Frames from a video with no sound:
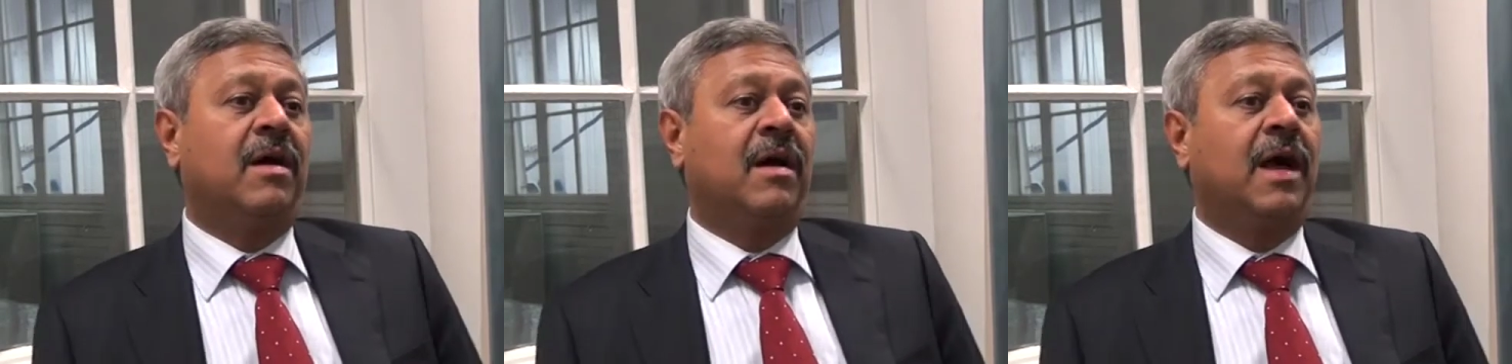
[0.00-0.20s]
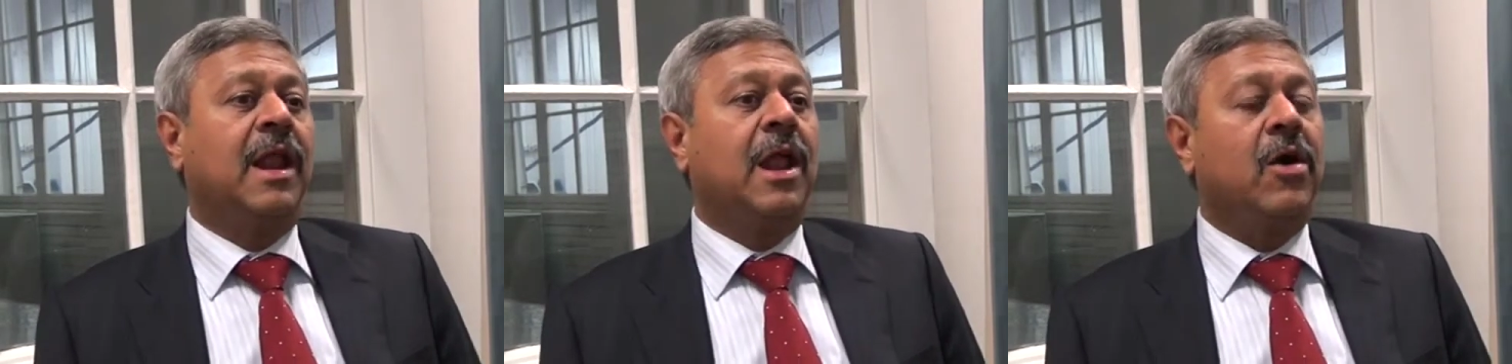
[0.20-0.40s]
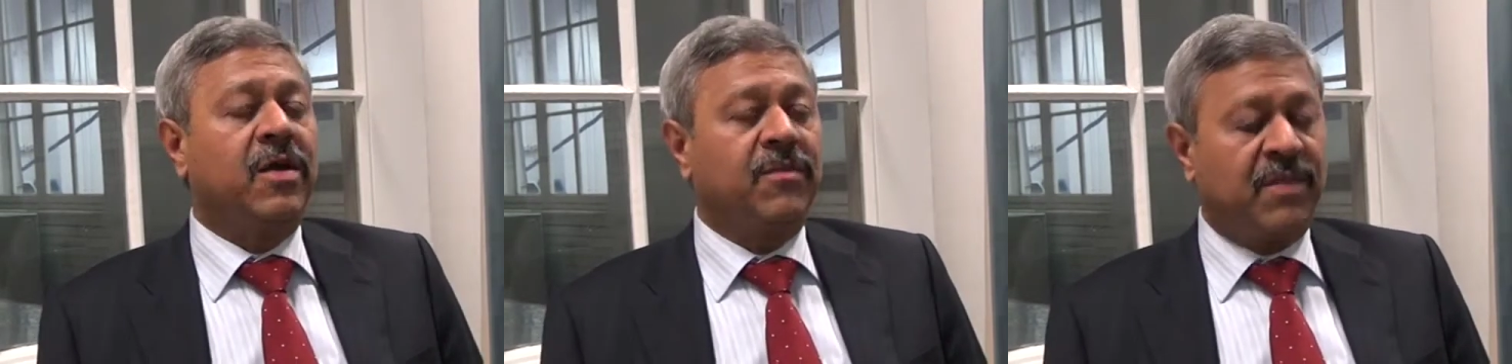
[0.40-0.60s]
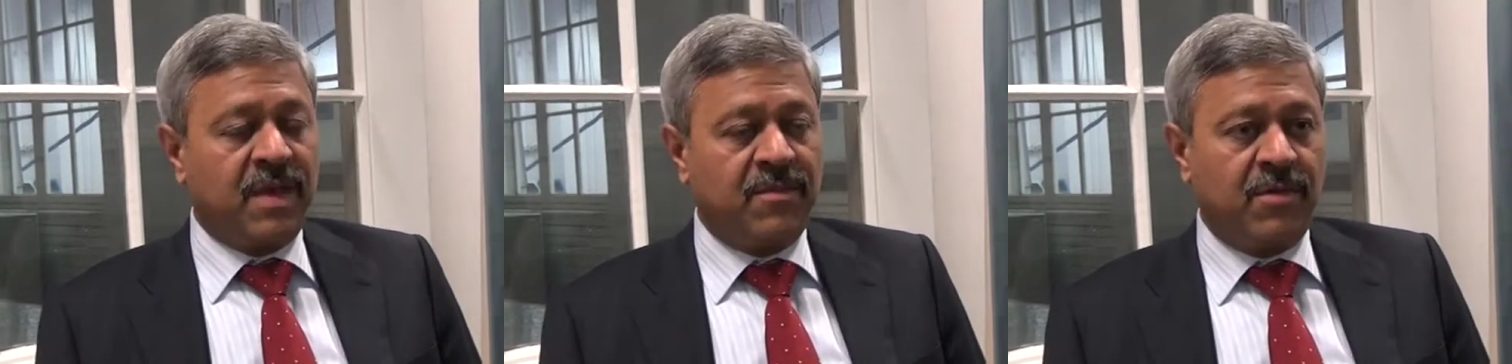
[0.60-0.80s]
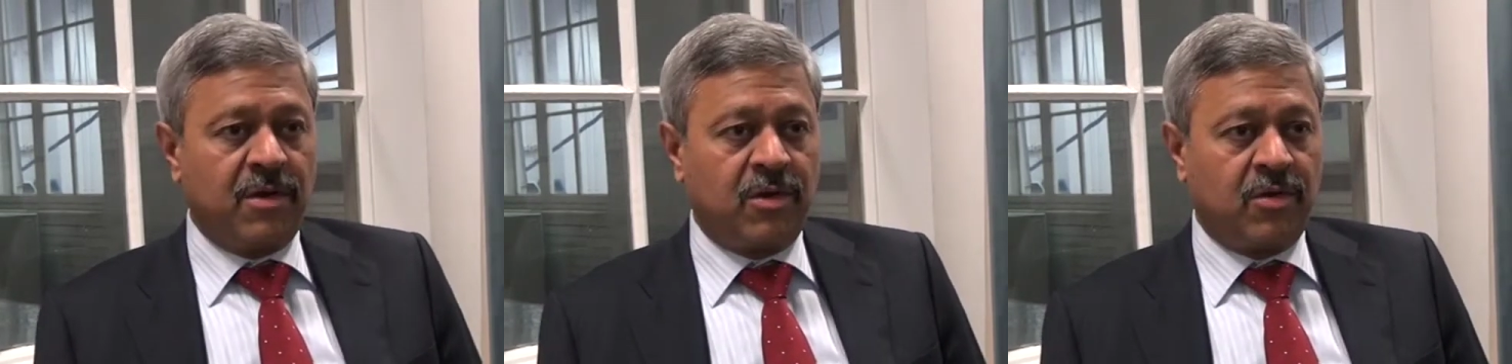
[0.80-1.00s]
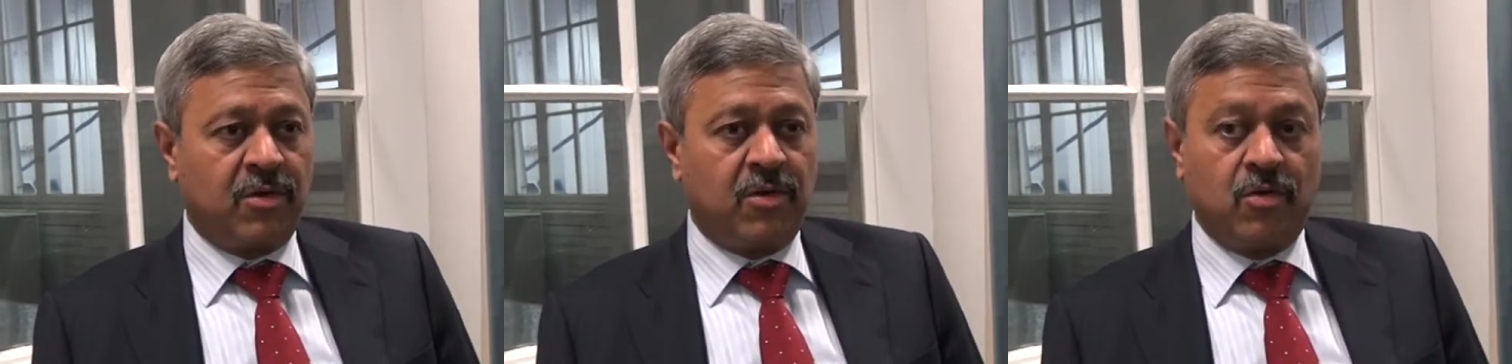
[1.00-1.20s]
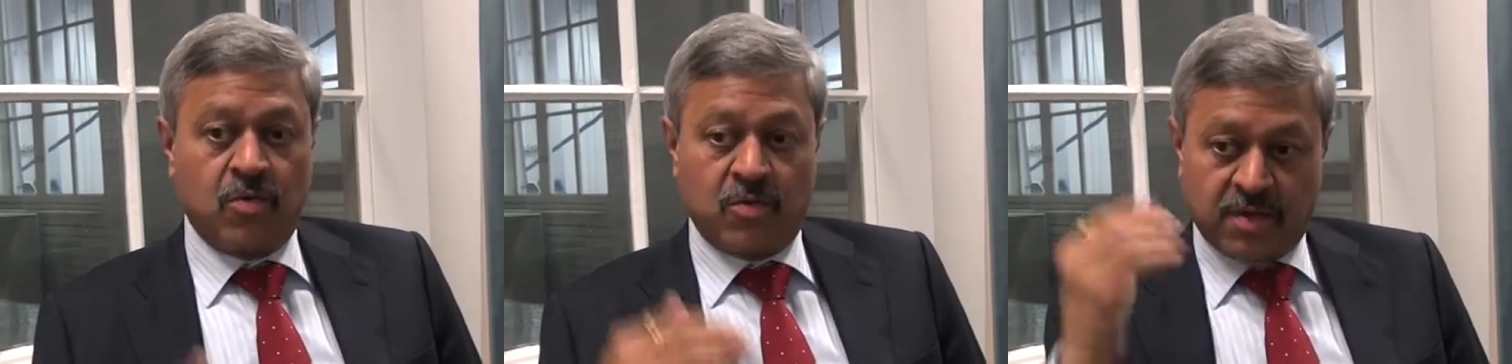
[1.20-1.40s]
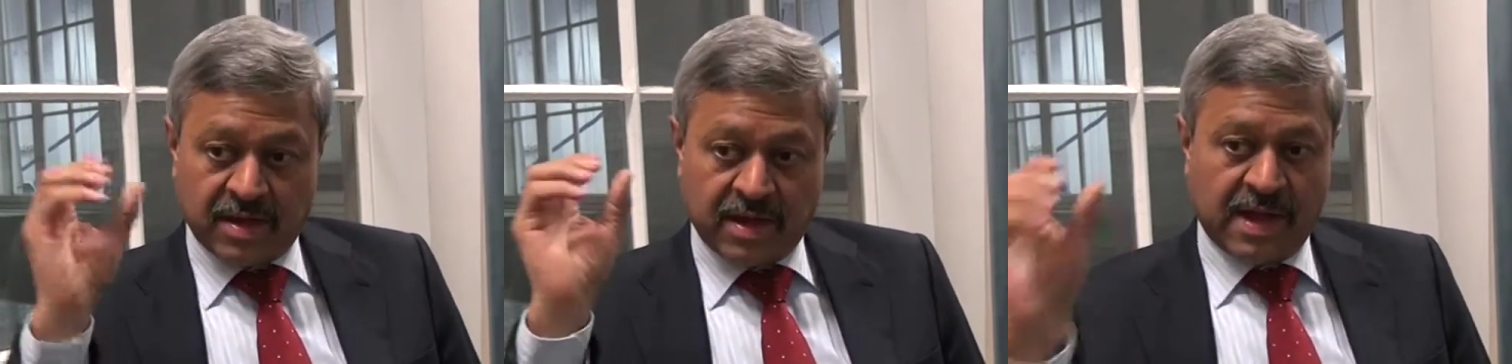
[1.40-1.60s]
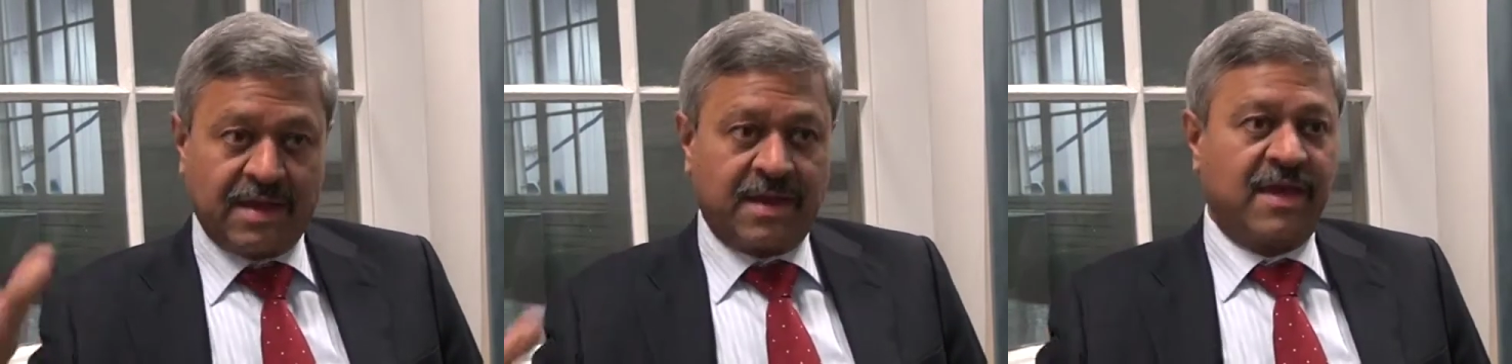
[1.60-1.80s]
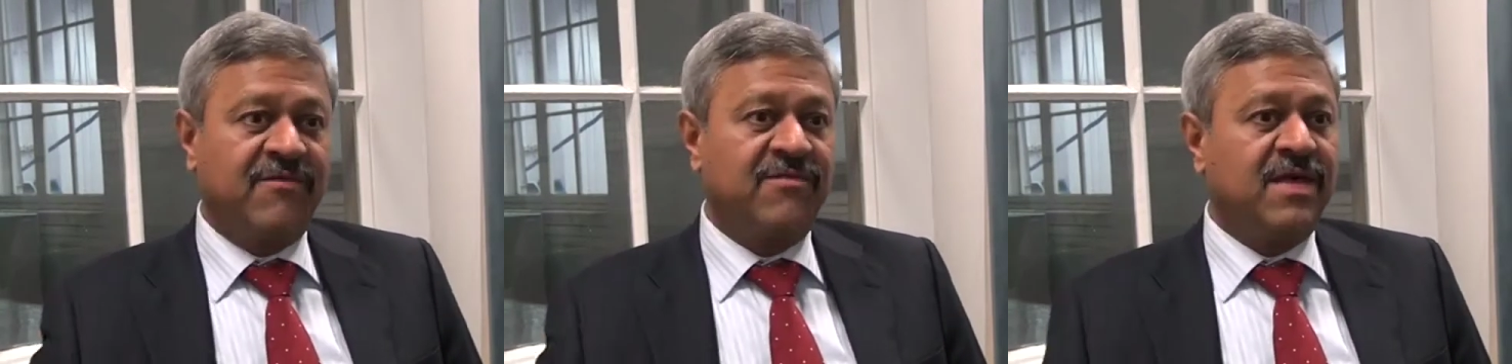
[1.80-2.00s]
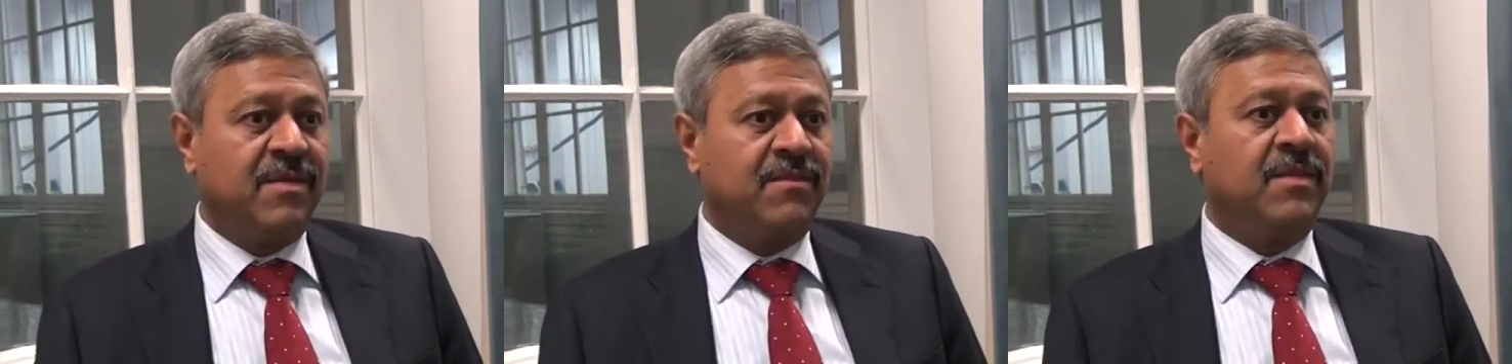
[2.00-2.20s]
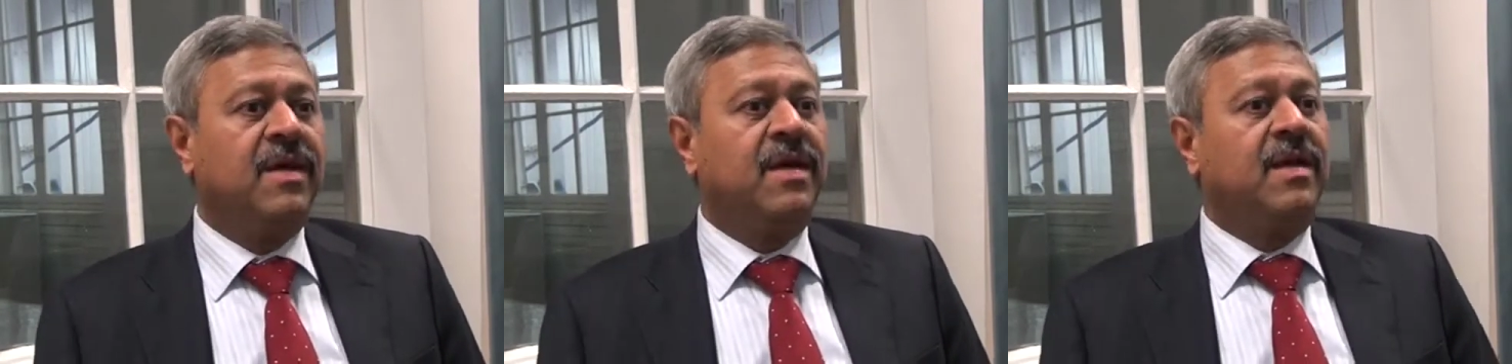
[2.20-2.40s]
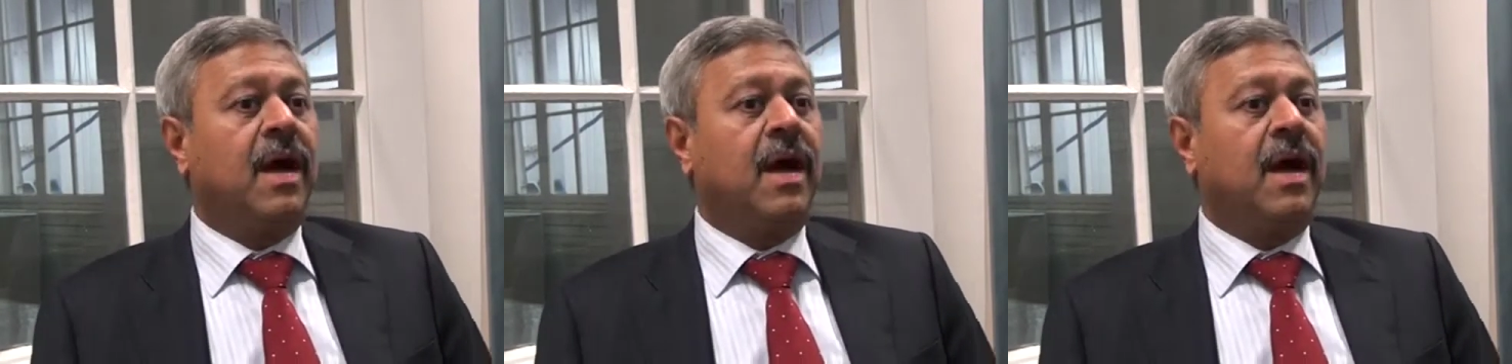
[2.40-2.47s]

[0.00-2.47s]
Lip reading: allowing people to do, I give them